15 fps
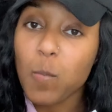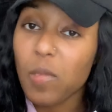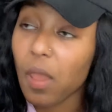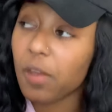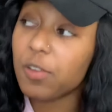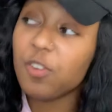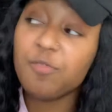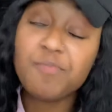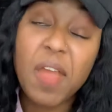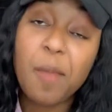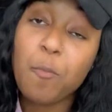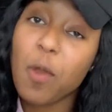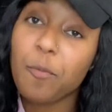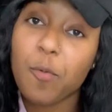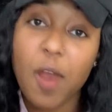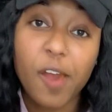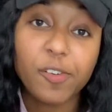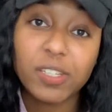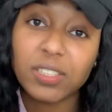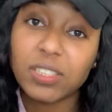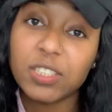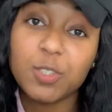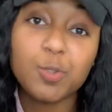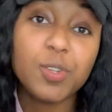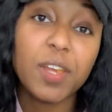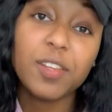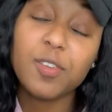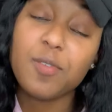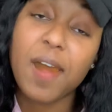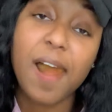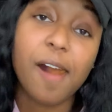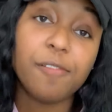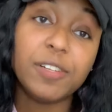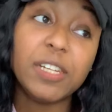You've made more progress than you think you have.